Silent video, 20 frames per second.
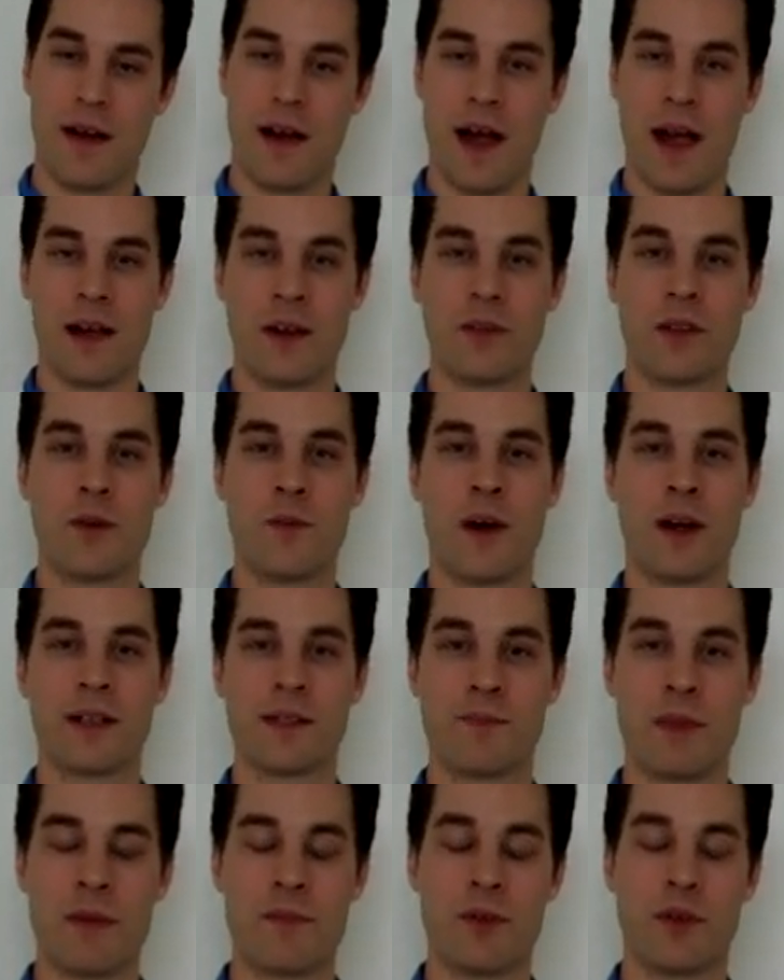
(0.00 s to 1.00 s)
I only
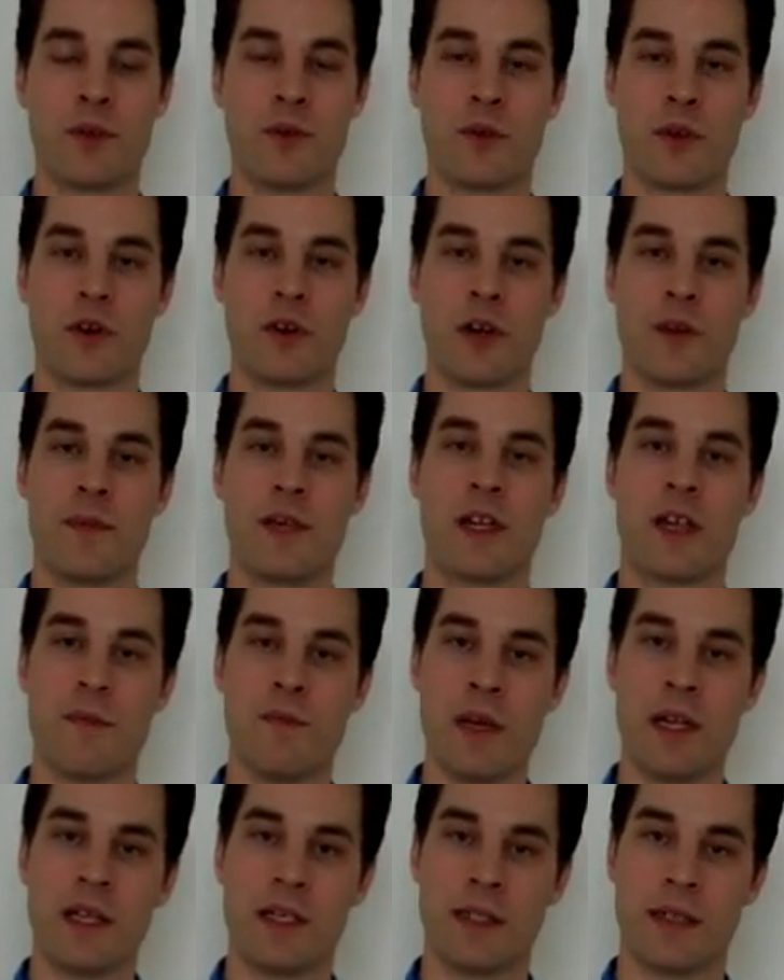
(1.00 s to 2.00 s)
want people who are going to be
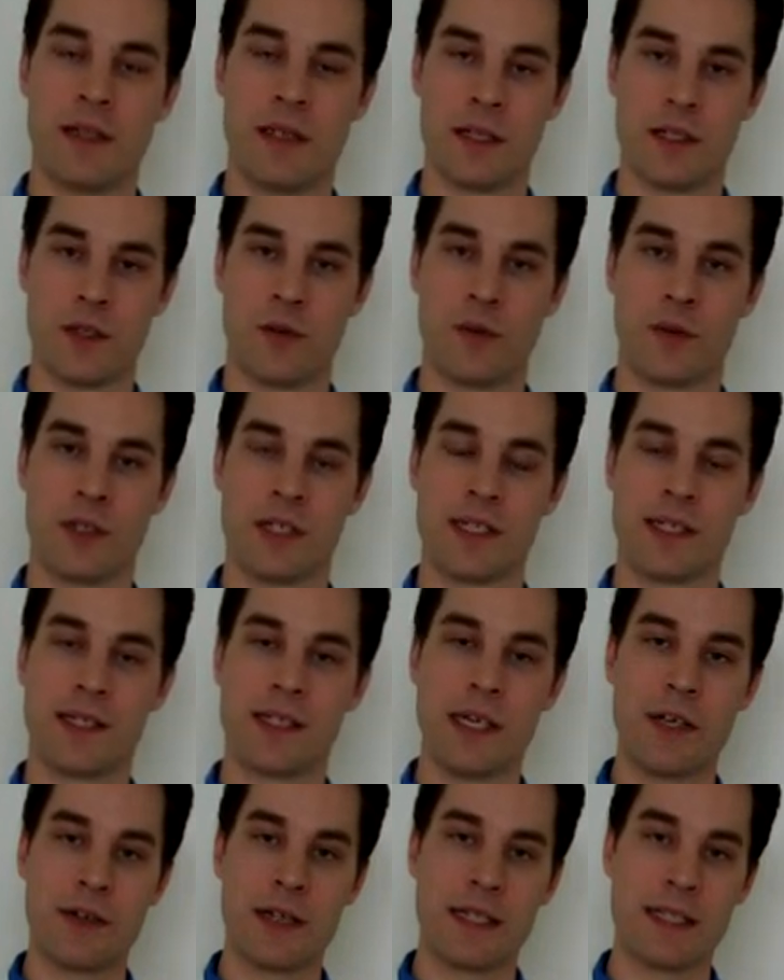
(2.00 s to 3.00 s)
committed to this, who are
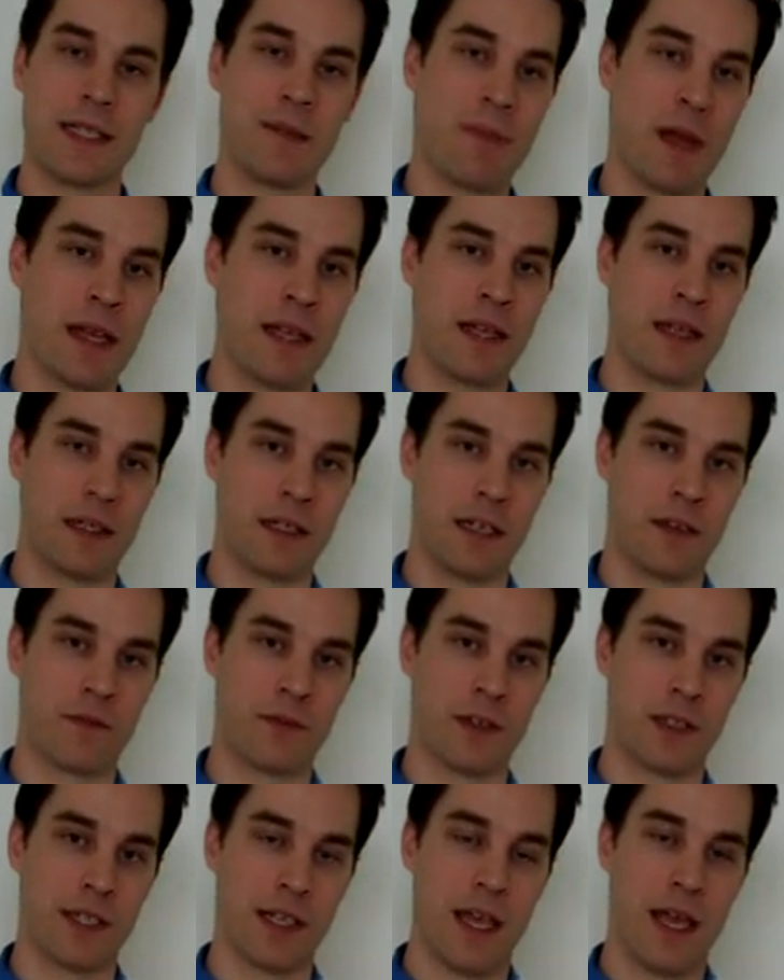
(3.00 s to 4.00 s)
serious in making a
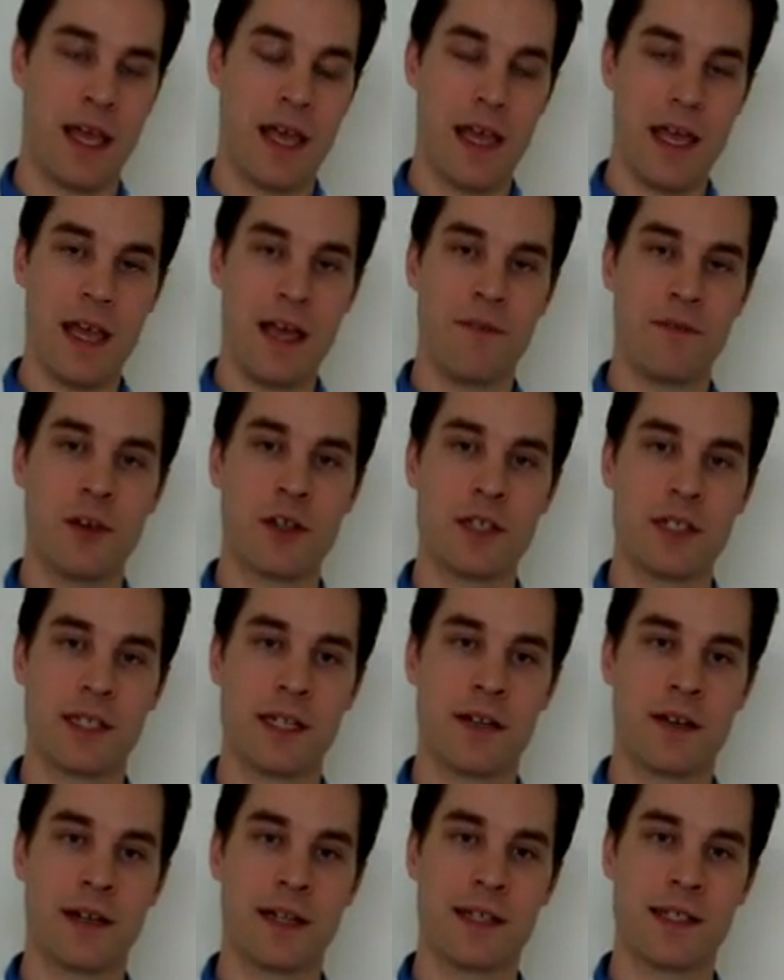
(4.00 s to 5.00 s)
difference. If you're
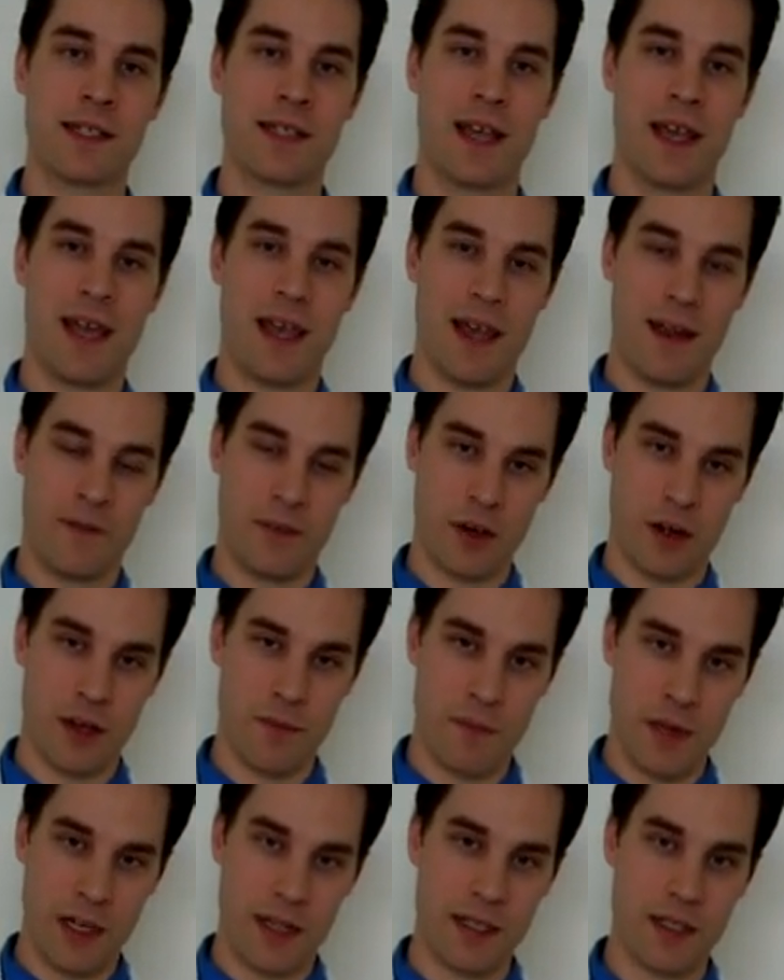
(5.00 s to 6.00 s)
serious, if you're
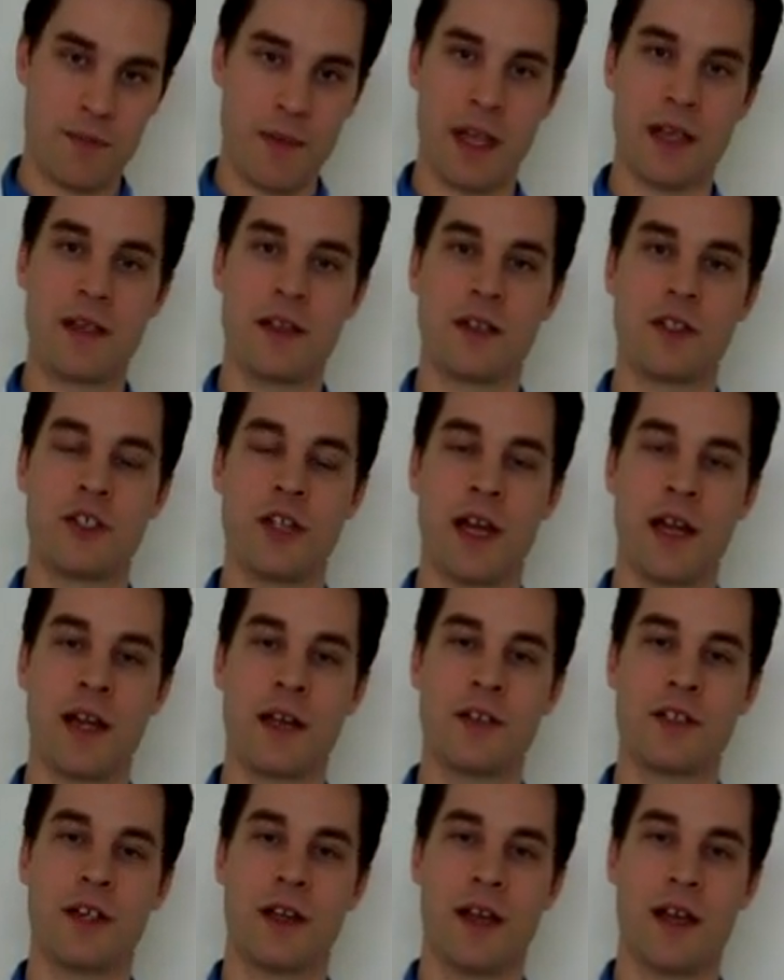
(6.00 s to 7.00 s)
committed to making a
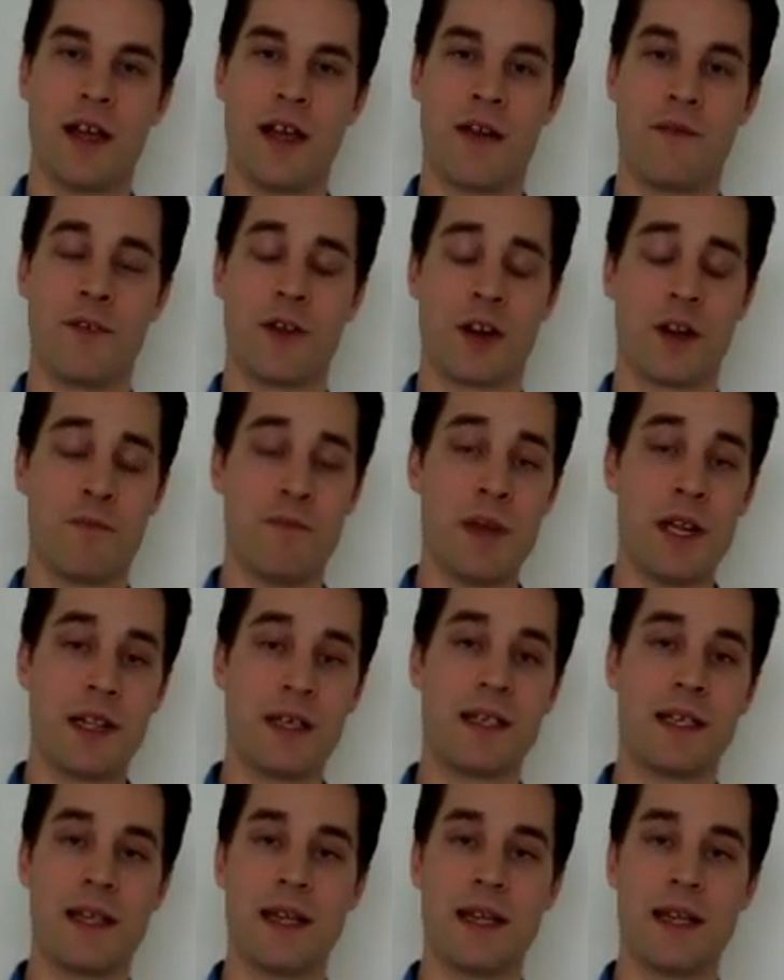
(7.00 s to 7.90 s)
change, if you're committed to